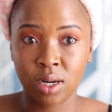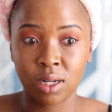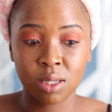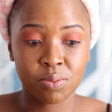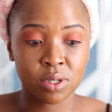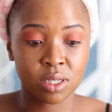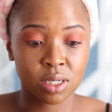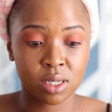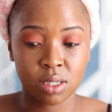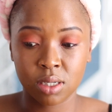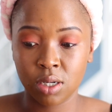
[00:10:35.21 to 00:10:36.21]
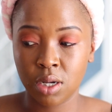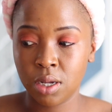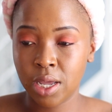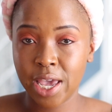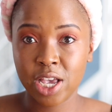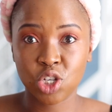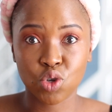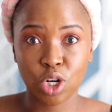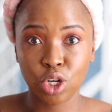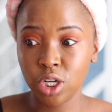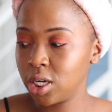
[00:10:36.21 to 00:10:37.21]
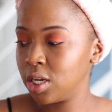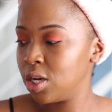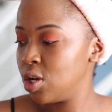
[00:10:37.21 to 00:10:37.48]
little bit extra look.